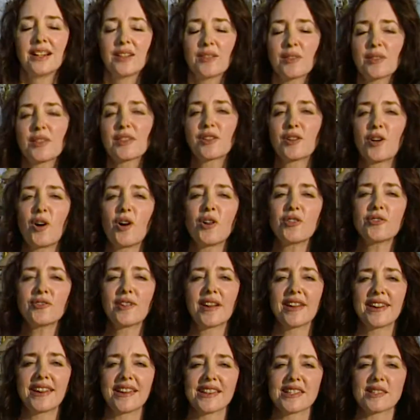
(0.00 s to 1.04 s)
Well, the
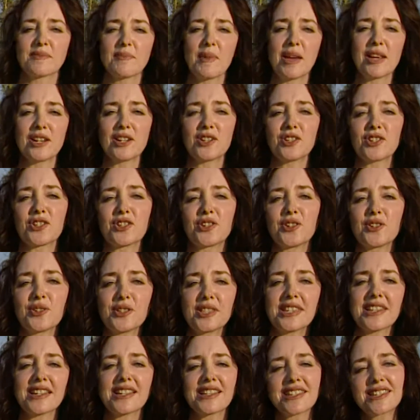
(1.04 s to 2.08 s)
Conrad has managed to
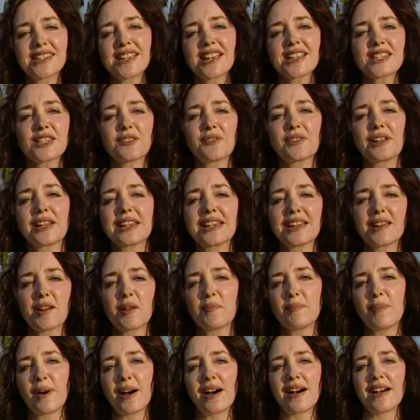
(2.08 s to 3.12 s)
successfully
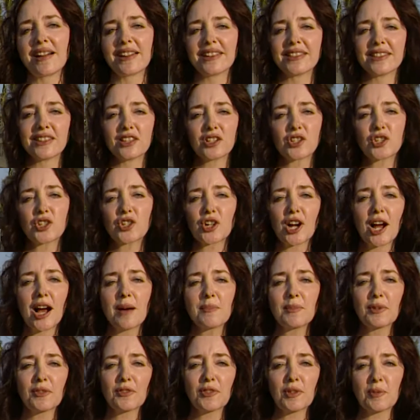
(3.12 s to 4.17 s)
combine the
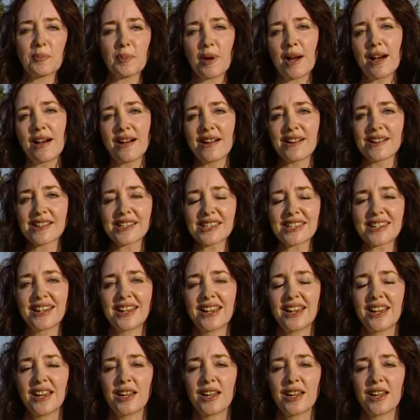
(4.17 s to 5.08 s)
charm of the past